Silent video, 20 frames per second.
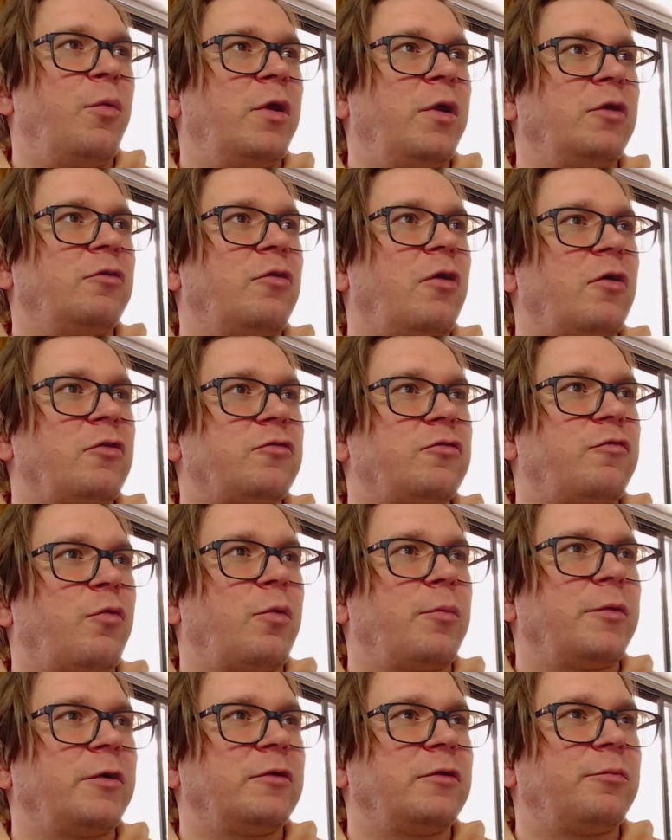across.
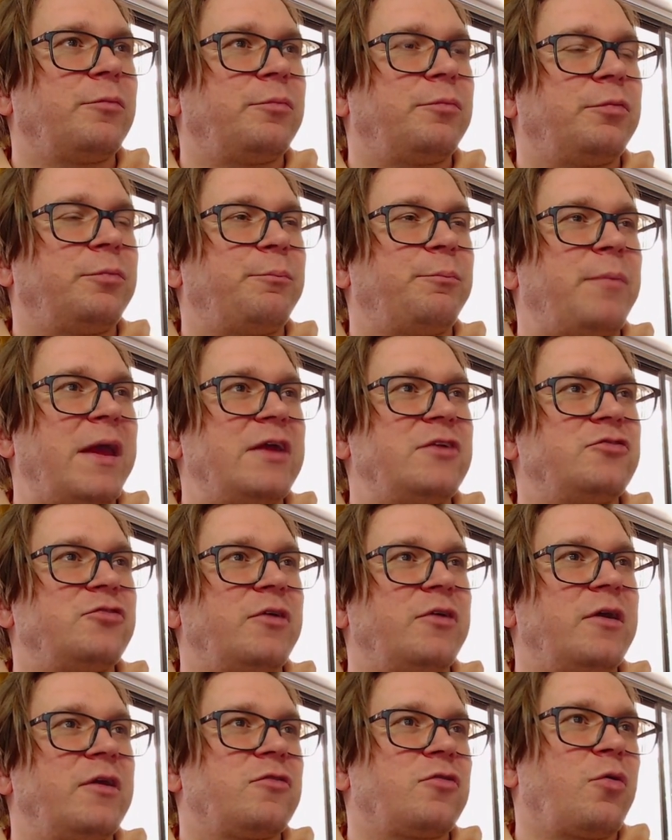Former
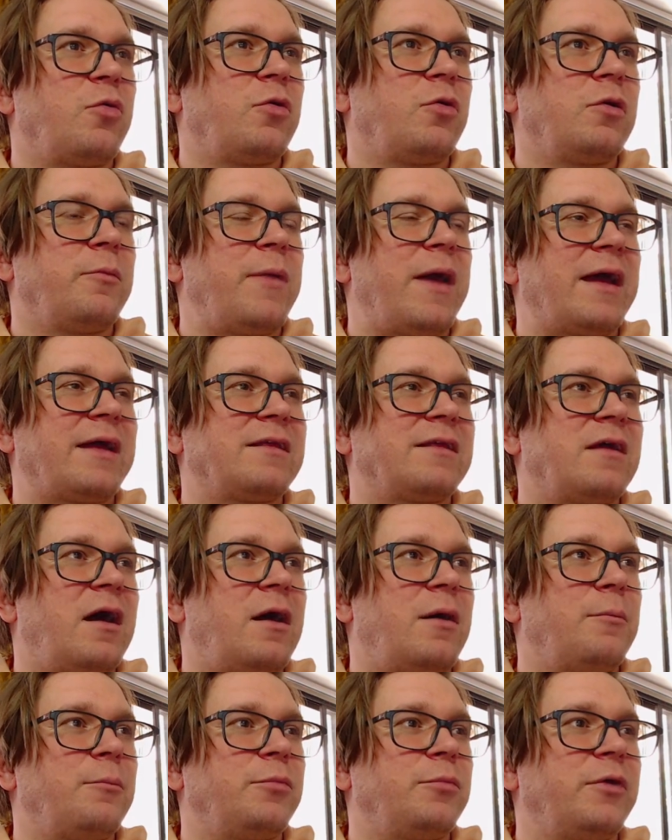Patriots quarterback
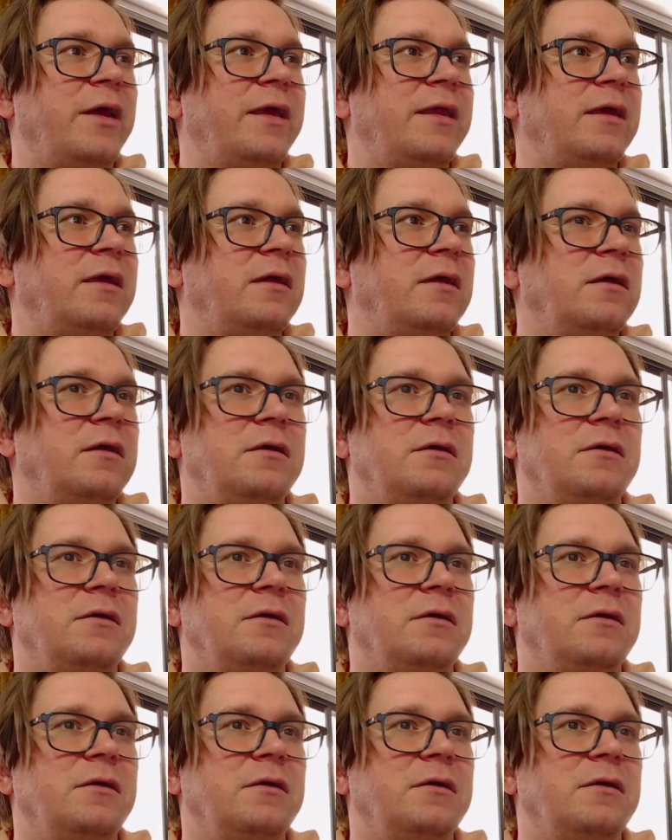Tom Brady.